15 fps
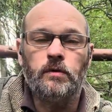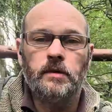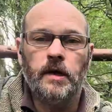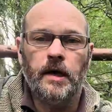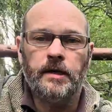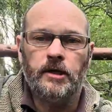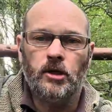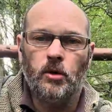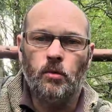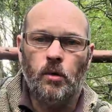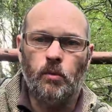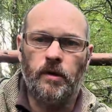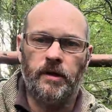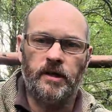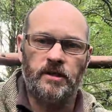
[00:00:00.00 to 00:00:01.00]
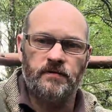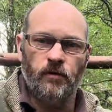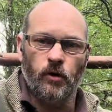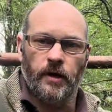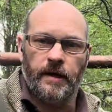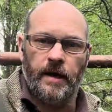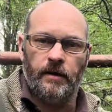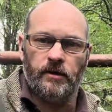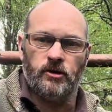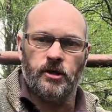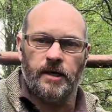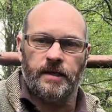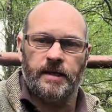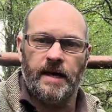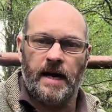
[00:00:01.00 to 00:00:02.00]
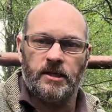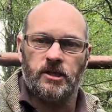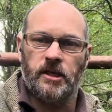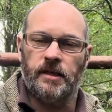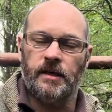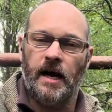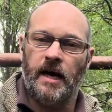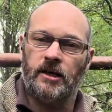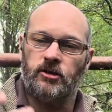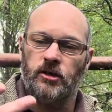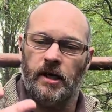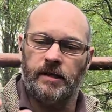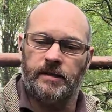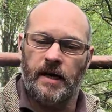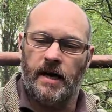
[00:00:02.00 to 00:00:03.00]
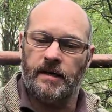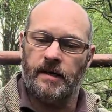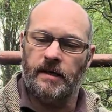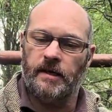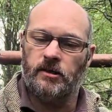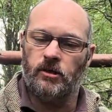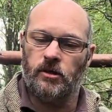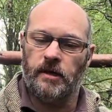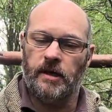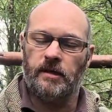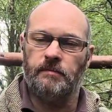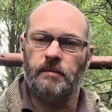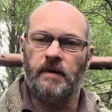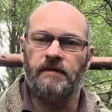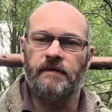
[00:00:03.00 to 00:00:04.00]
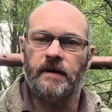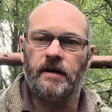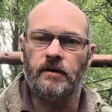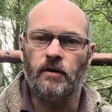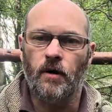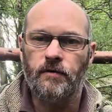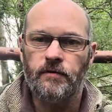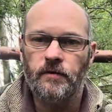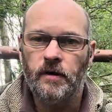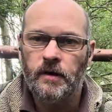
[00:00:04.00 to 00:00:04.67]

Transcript: You don't want one of these falling out and trying to catch it. I tried that and it took the end of my finger off.